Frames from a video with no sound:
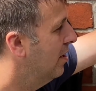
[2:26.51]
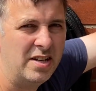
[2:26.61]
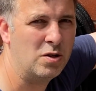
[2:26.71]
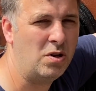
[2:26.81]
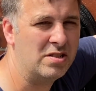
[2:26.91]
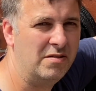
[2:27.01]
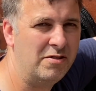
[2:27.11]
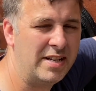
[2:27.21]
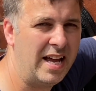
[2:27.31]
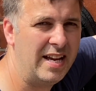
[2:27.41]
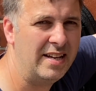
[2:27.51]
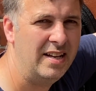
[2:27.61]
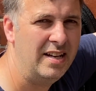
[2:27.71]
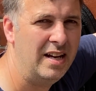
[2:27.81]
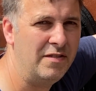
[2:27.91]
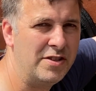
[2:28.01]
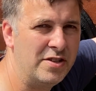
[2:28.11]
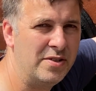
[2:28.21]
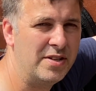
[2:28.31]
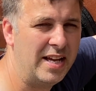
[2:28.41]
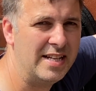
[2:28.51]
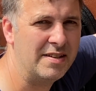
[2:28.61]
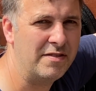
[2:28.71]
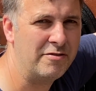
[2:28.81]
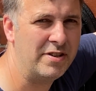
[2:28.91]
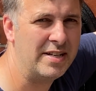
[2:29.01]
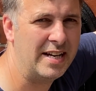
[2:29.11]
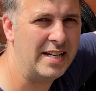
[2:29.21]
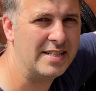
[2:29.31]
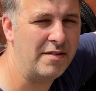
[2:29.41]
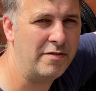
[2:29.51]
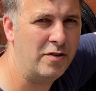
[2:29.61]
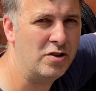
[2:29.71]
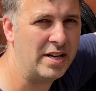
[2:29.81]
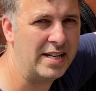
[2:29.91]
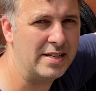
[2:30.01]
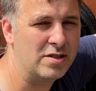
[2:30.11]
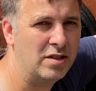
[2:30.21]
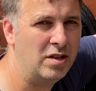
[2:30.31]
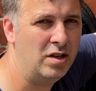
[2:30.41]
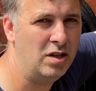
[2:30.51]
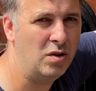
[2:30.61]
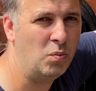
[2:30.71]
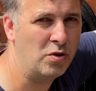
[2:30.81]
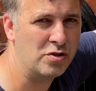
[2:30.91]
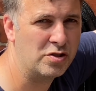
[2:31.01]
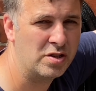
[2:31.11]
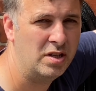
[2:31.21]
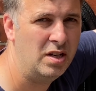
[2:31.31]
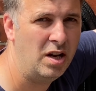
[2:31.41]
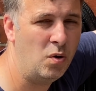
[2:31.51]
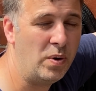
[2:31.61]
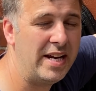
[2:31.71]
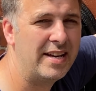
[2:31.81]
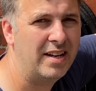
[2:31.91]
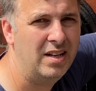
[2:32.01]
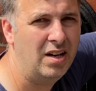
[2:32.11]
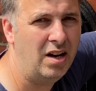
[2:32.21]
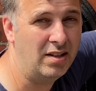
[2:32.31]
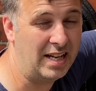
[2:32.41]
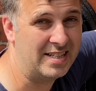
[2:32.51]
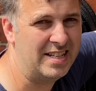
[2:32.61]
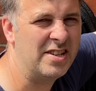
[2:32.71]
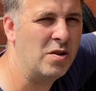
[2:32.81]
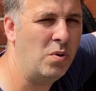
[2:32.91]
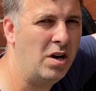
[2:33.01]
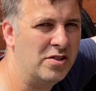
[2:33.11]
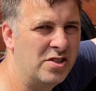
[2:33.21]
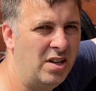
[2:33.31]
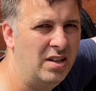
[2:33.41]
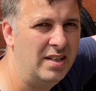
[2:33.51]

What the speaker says: You can water every day, every 2 days, every 3 days, every 4 days, once a week. And like I said, you can water